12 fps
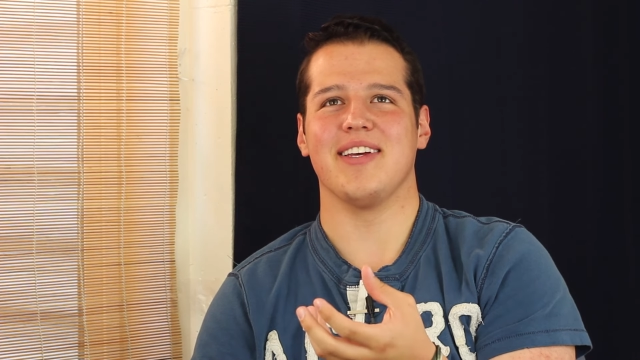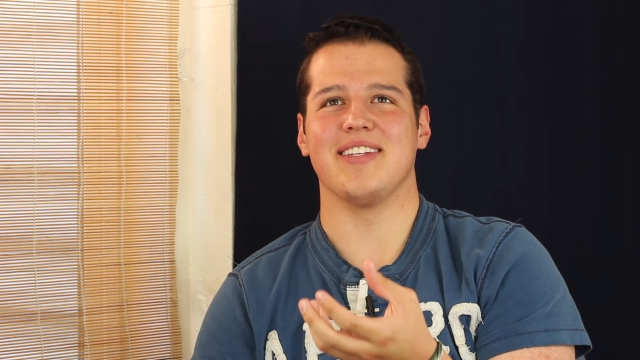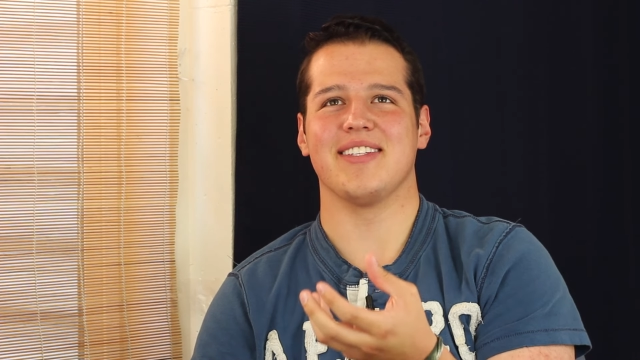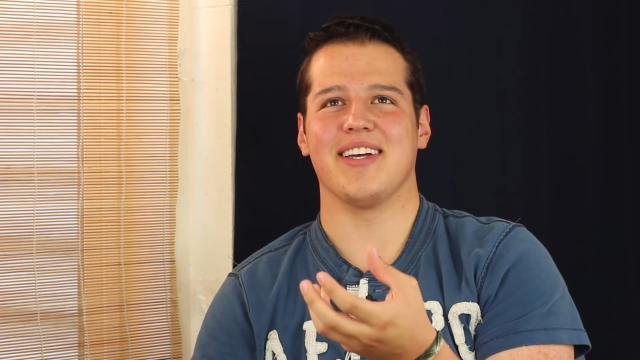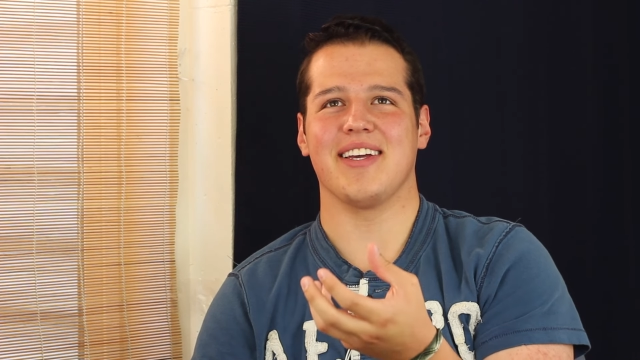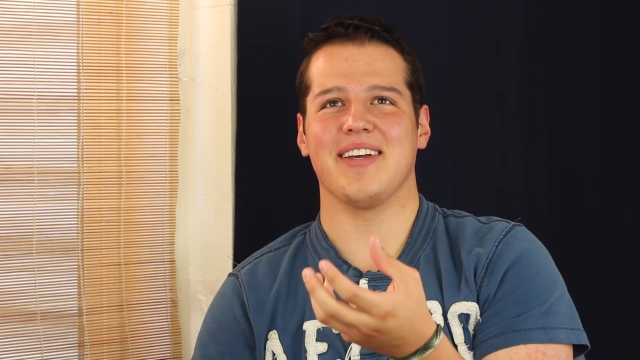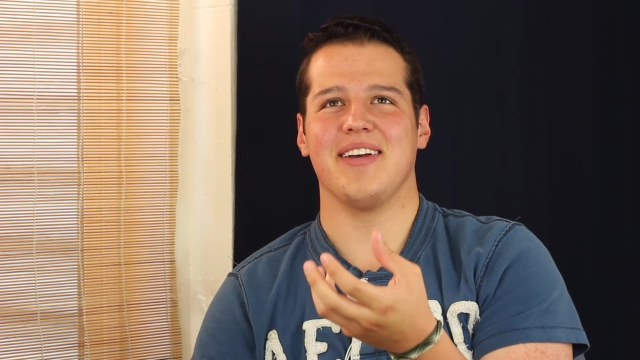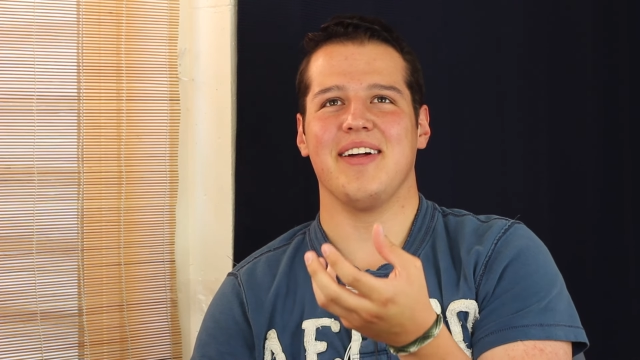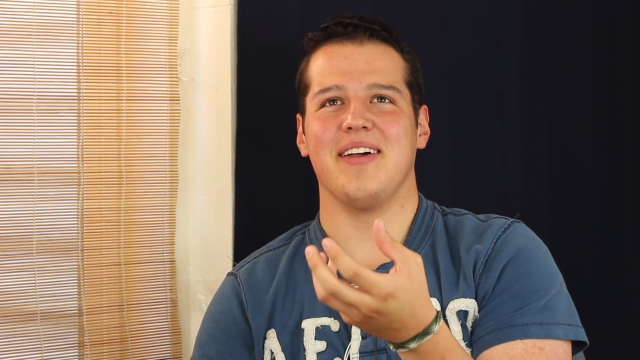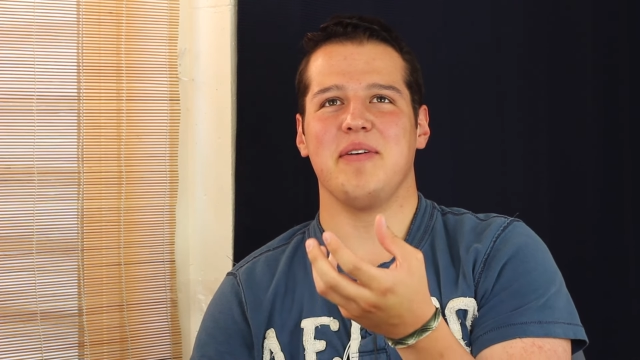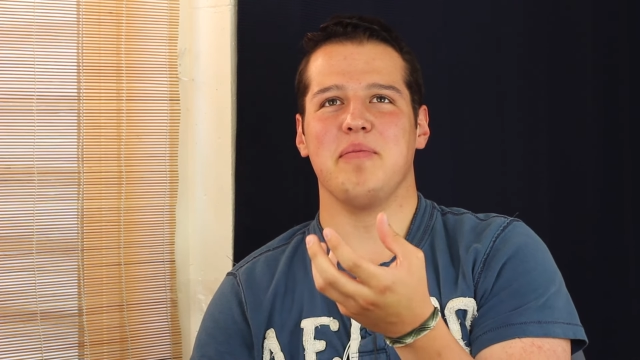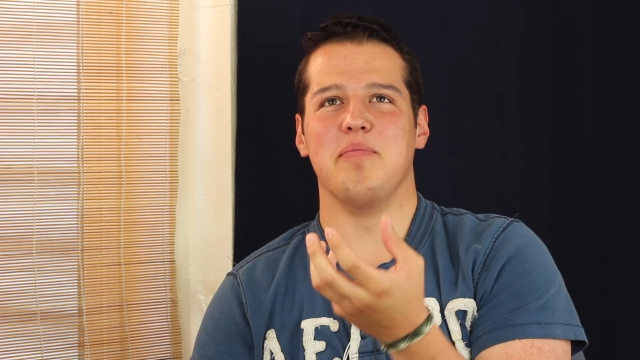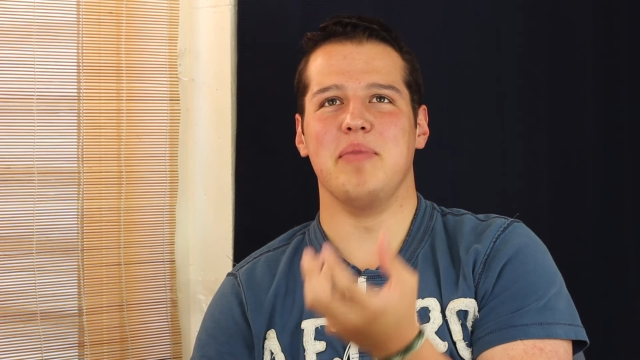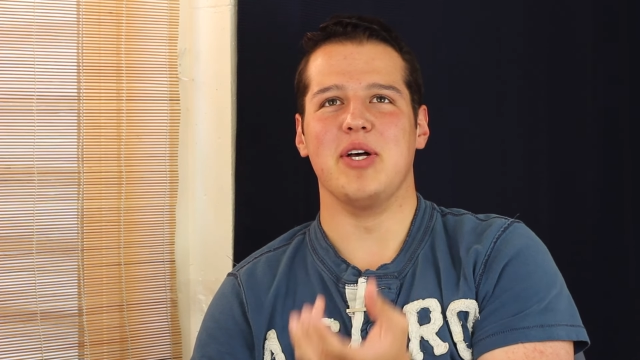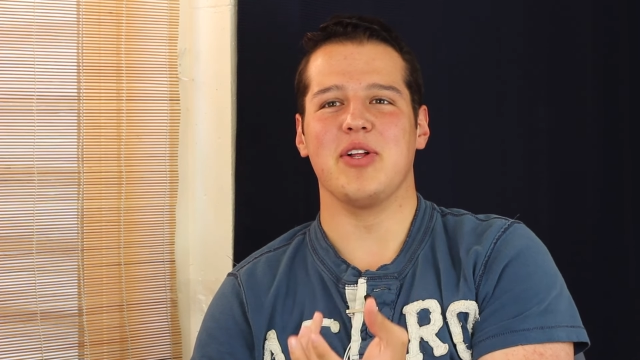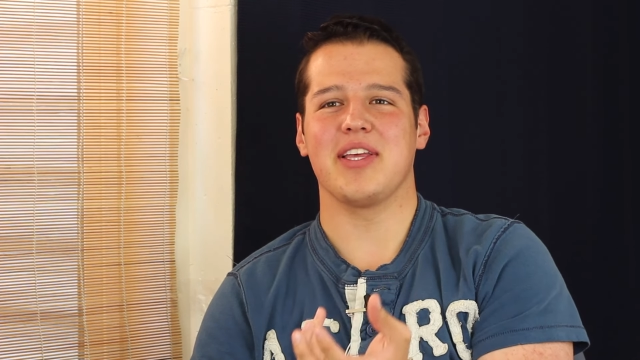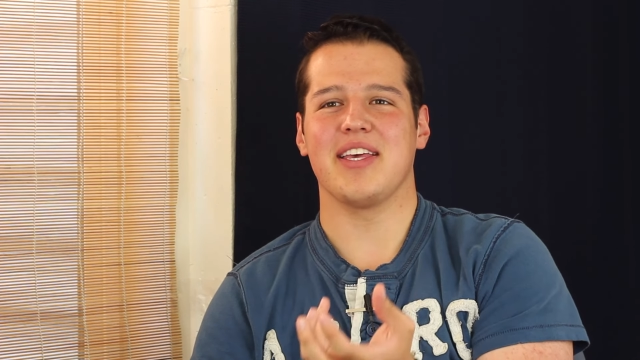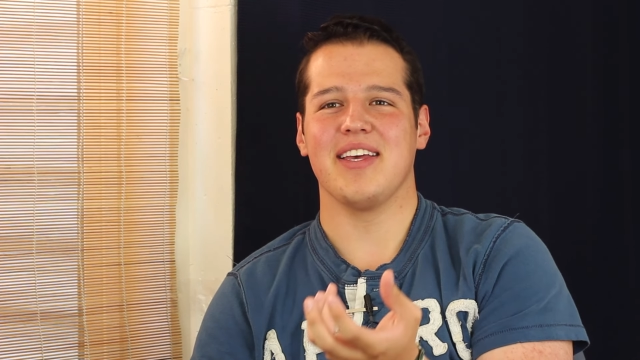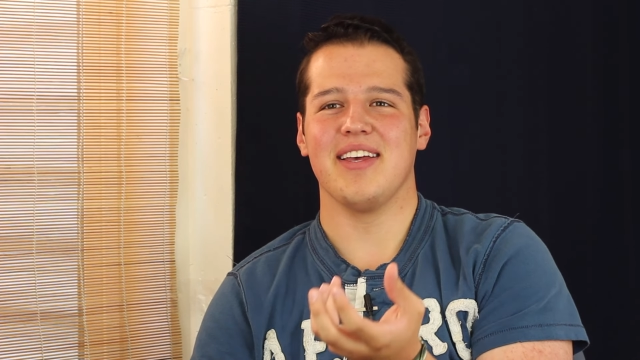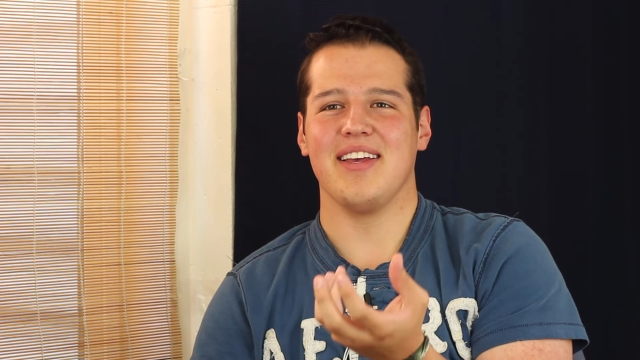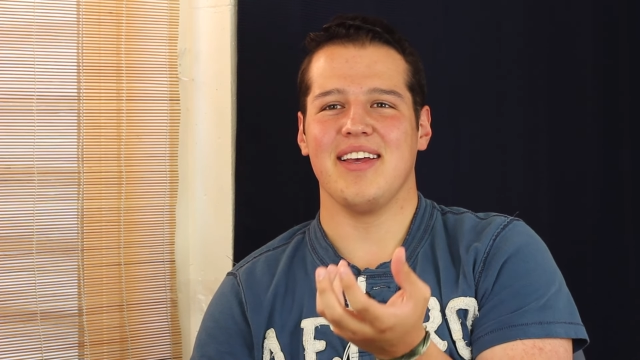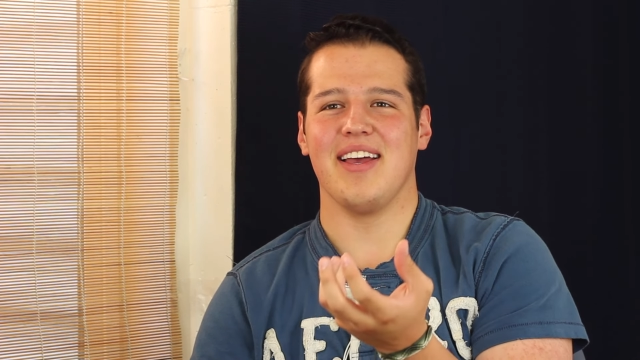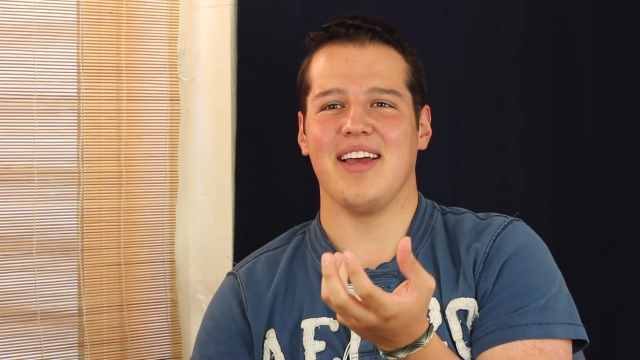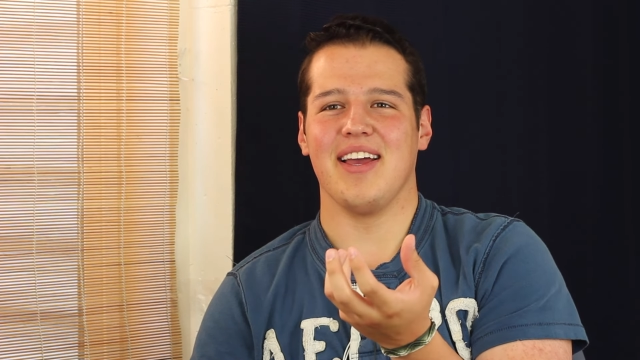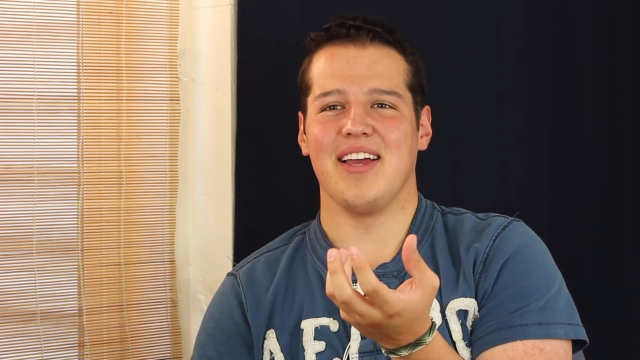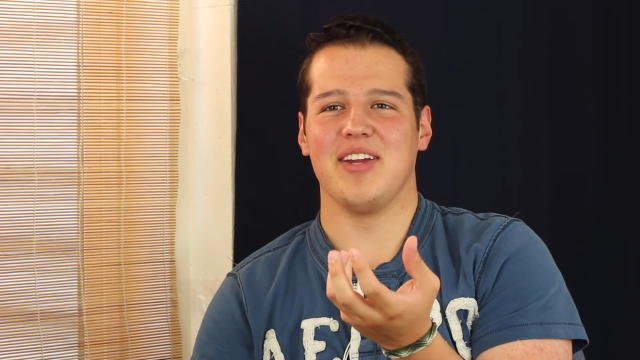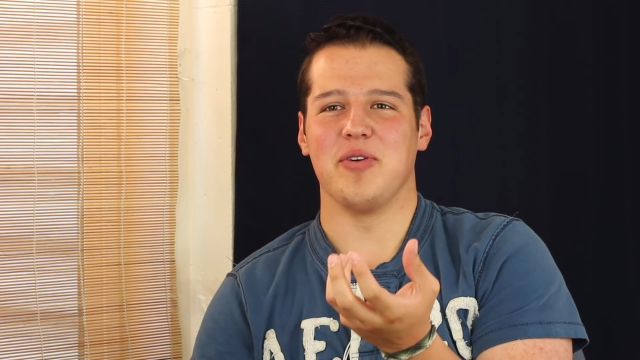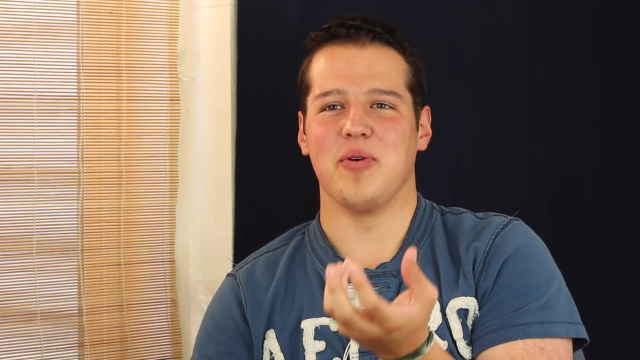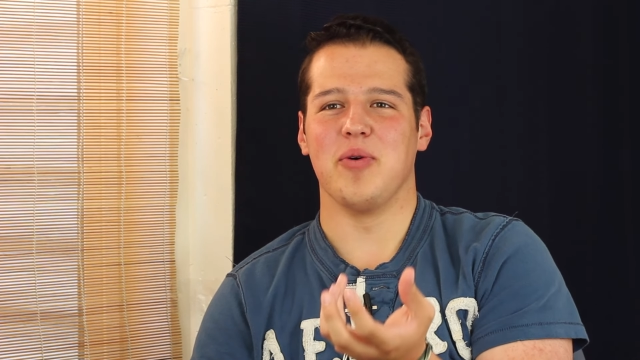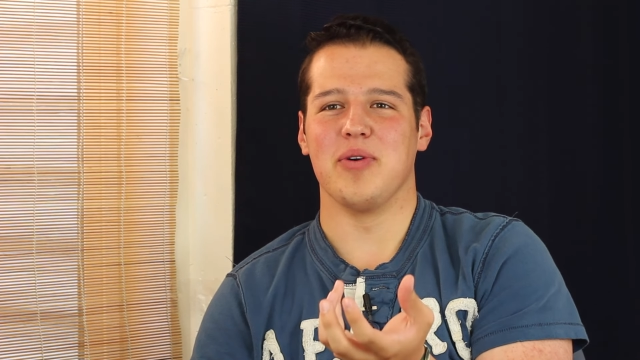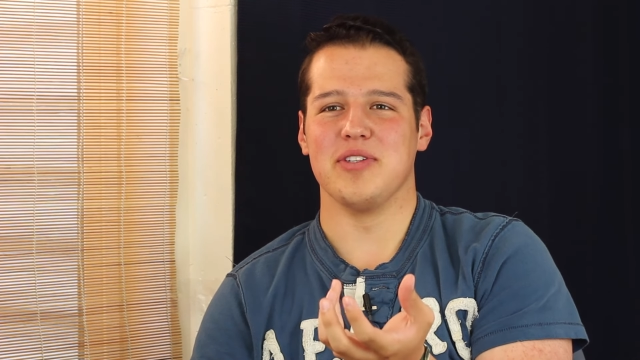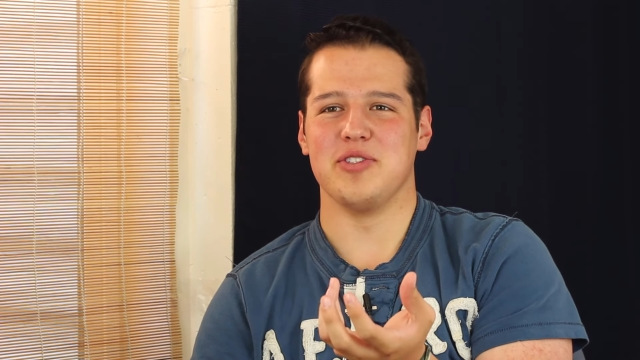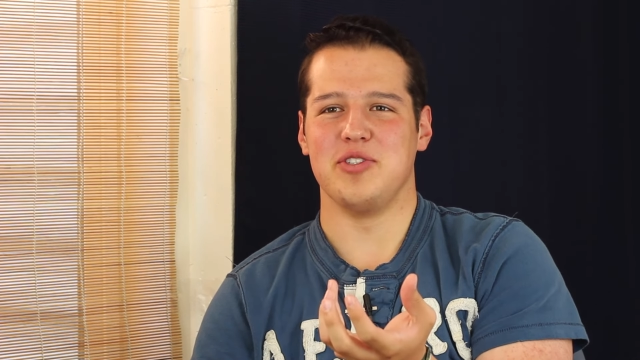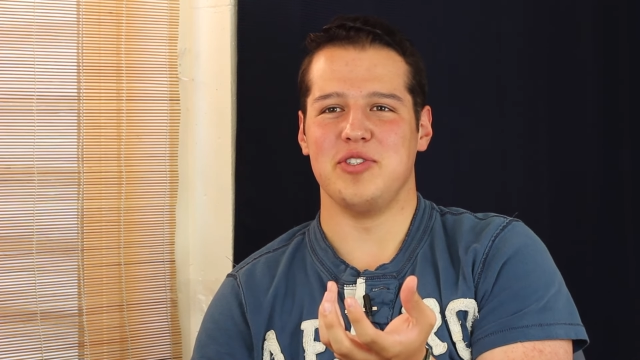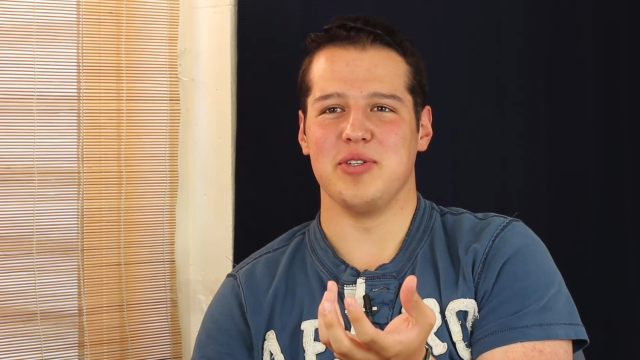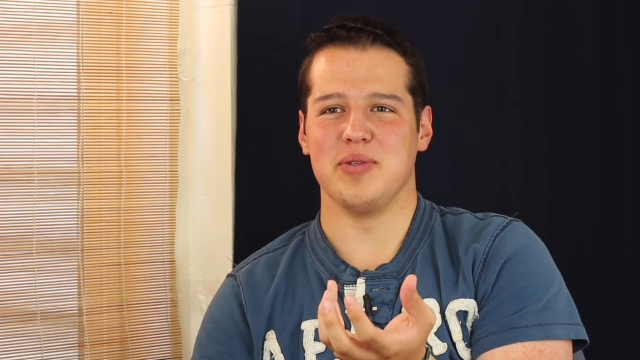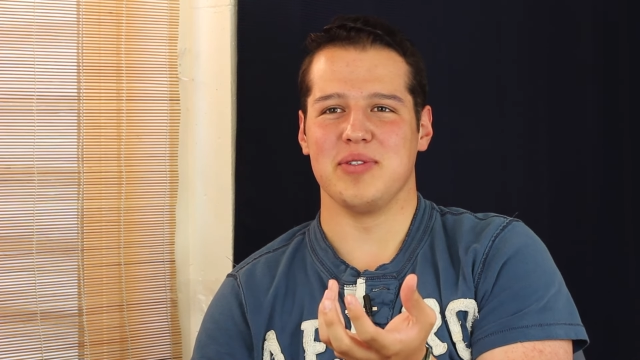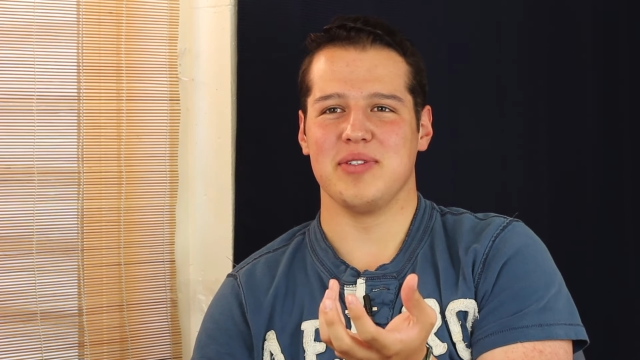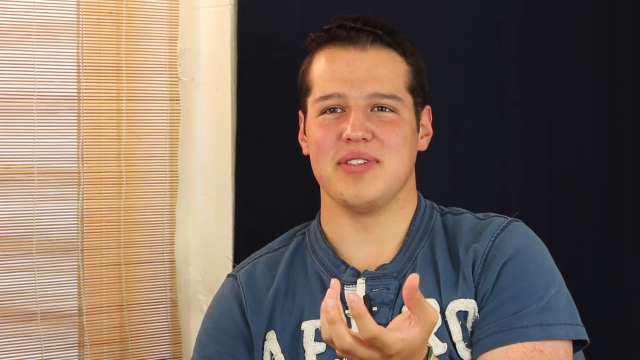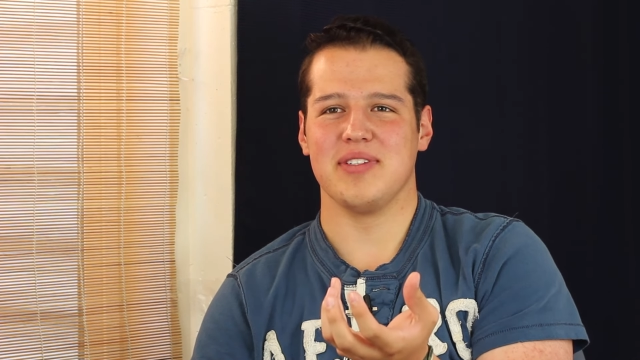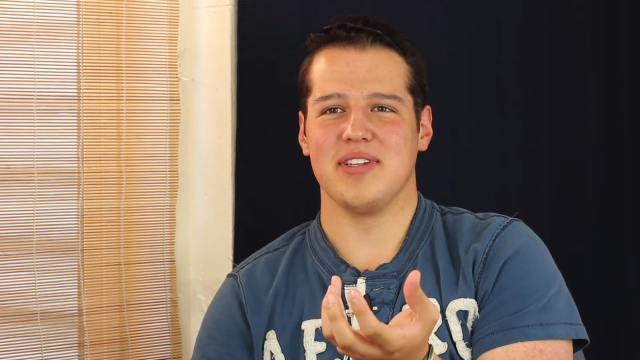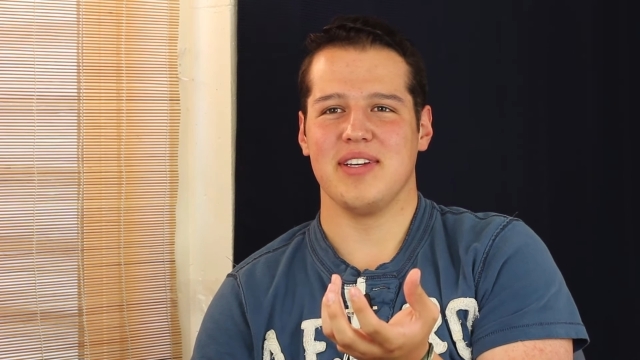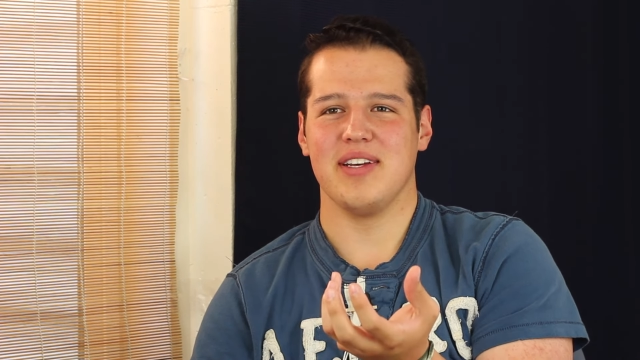It's like milk and orange juice